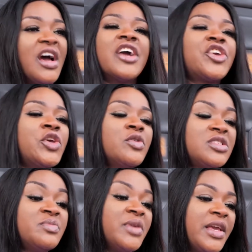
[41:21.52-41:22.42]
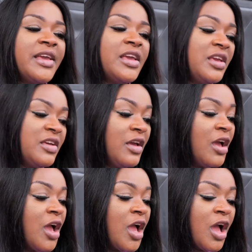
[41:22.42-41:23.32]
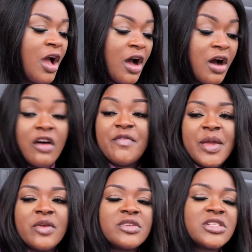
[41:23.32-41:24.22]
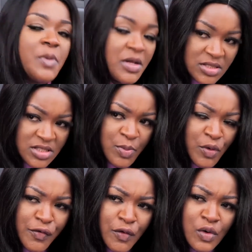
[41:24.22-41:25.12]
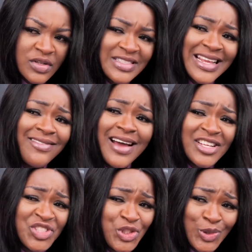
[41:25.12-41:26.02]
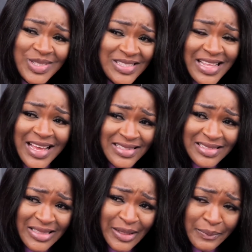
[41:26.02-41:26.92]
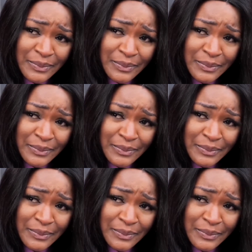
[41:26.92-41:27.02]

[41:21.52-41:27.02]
Accused me of being responsible for Odera and Jude's death.